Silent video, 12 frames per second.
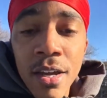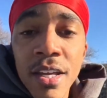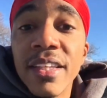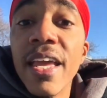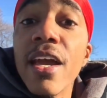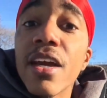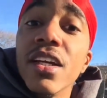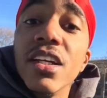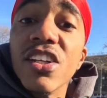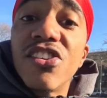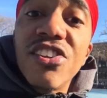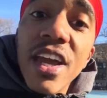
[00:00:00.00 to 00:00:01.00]
They're gonna
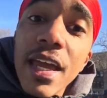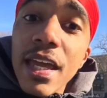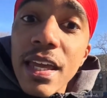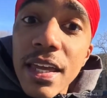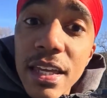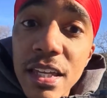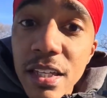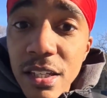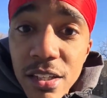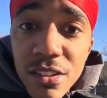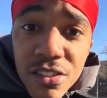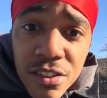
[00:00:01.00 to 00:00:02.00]

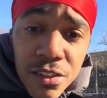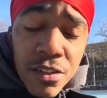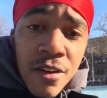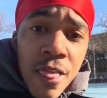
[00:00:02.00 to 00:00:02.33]
change.